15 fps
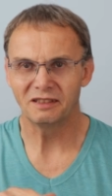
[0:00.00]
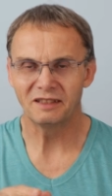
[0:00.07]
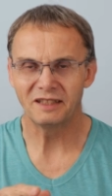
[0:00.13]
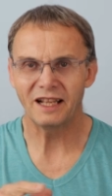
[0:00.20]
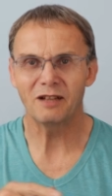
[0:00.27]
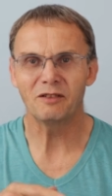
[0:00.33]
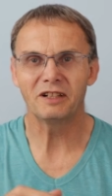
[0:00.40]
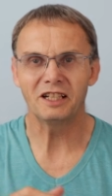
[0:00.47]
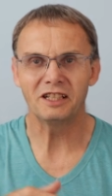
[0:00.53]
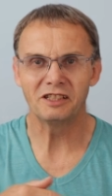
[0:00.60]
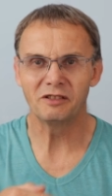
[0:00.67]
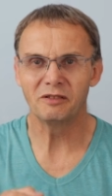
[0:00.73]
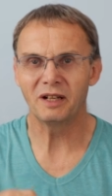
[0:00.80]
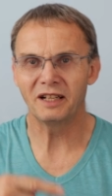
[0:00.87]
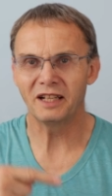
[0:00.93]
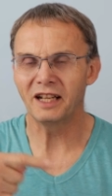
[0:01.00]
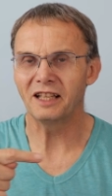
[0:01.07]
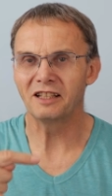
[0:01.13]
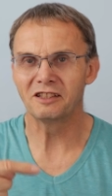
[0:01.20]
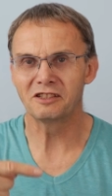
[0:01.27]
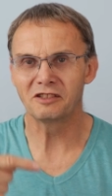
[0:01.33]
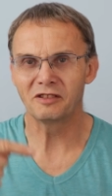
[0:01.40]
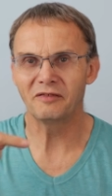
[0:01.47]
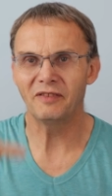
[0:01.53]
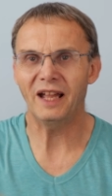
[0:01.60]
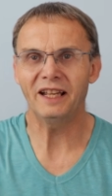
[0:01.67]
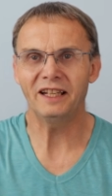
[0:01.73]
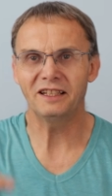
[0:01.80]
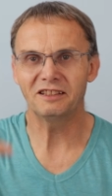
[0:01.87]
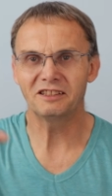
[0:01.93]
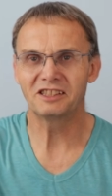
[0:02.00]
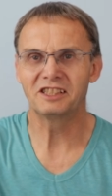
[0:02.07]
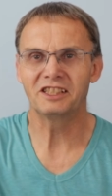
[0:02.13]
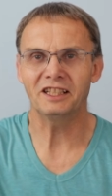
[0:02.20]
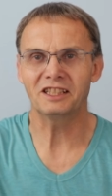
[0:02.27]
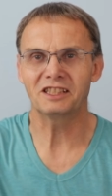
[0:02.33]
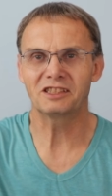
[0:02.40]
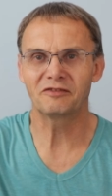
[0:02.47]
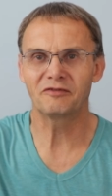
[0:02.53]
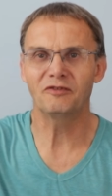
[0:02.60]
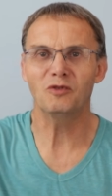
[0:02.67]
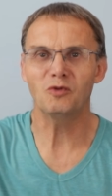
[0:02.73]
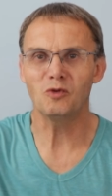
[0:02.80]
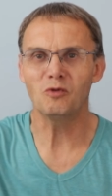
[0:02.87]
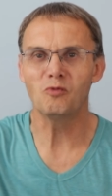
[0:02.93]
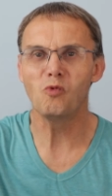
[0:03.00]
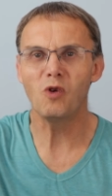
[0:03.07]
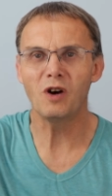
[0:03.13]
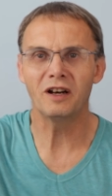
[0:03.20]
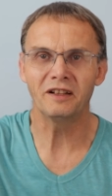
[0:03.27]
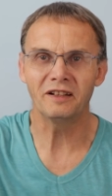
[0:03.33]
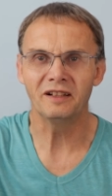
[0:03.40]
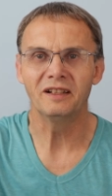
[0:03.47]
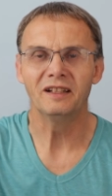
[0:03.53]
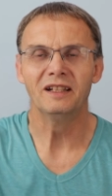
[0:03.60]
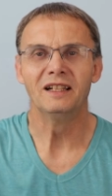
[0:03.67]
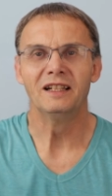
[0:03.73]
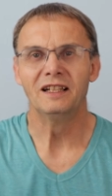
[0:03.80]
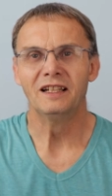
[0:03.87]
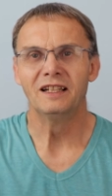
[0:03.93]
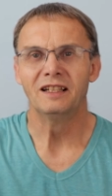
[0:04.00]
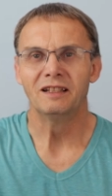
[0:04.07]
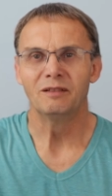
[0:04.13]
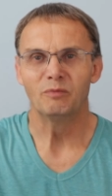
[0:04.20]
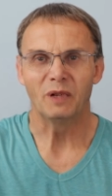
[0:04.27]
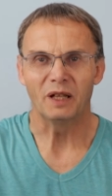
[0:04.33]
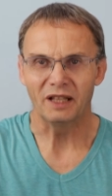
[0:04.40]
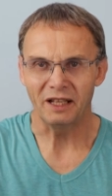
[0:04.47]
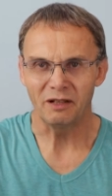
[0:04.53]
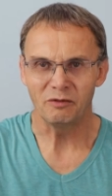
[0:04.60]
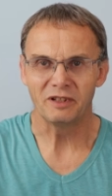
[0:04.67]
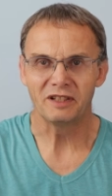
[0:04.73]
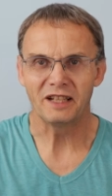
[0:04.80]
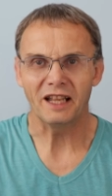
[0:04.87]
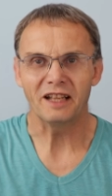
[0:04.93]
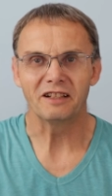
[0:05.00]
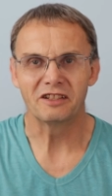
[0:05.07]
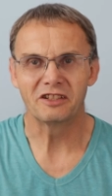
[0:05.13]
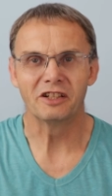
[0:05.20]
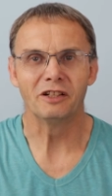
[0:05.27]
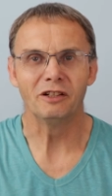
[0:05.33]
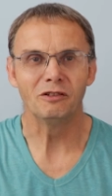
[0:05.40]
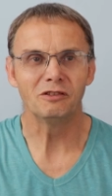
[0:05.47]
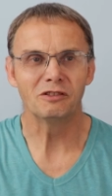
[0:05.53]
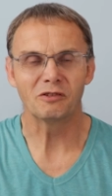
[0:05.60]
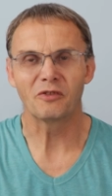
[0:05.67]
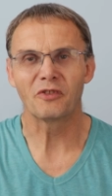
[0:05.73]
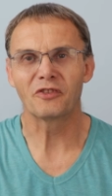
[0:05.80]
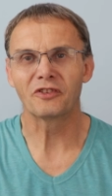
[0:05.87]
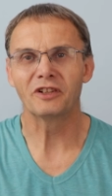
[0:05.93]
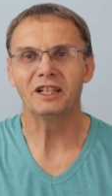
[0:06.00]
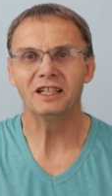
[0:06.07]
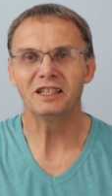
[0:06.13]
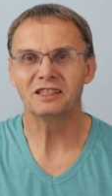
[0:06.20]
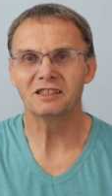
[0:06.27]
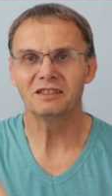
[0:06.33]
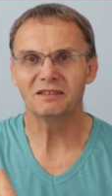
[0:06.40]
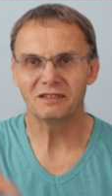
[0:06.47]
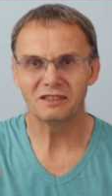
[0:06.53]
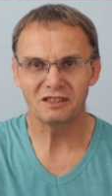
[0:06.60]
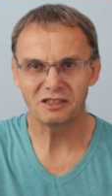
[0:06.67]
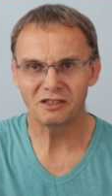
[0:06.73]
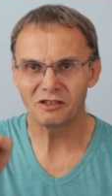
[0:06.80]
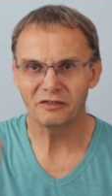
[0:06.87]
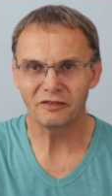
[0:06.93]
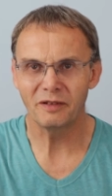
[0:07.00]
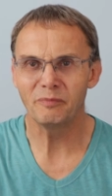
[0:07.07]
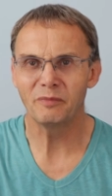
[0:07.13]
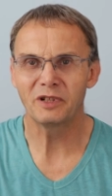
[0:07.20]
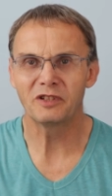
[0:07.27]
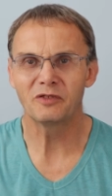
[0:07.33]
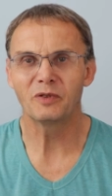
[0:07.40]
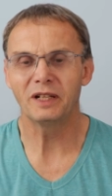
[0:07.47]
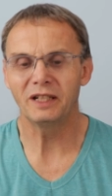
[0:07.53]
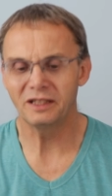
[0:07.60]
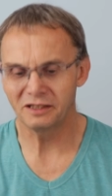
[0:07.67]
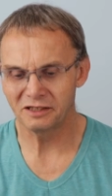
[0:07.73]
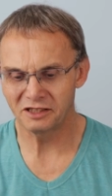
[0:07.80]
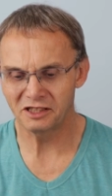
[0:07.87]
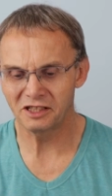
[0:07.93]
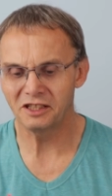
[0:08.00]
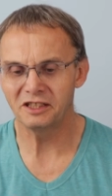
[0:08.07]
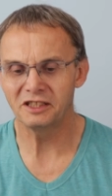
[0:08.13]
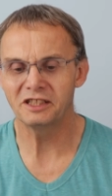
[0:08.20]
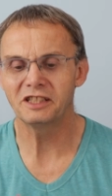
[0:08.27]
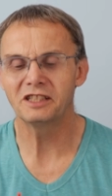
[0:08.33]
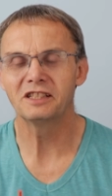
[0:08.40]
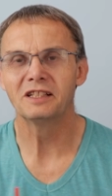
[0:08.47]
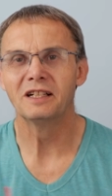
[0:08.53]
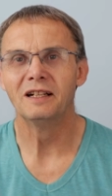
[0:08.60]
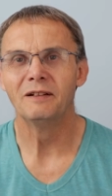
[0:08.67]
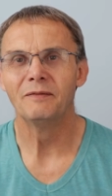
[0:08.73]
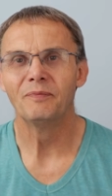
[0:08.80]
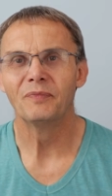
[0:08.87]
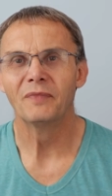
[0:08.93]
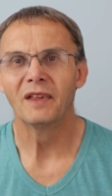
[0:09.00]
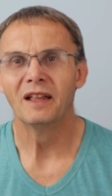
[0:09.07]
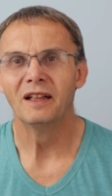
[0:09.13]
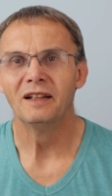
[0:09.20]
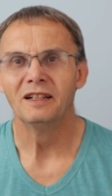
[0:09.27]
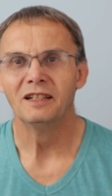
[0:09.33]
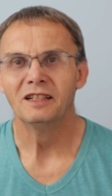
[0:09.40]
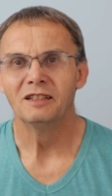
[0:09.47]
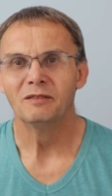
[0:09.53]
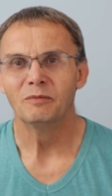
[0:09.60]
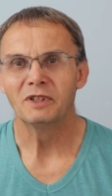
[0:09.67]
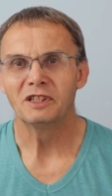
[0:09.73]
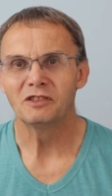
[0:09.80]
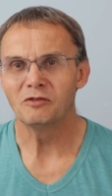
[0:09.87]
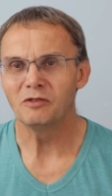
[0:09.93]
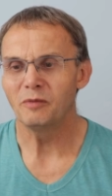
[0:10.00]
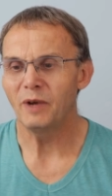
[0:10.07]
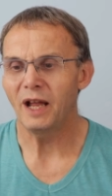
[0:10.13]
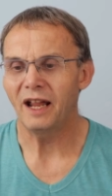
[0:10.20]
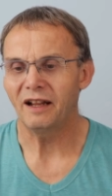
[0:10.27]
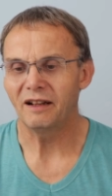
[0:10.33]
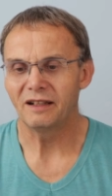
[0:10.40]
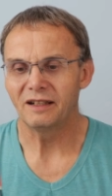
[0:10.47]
nowadays you only get the sort of 8, 6, 4, 1, but they would get 2s or 3s, the sort of in between sizes. It's all about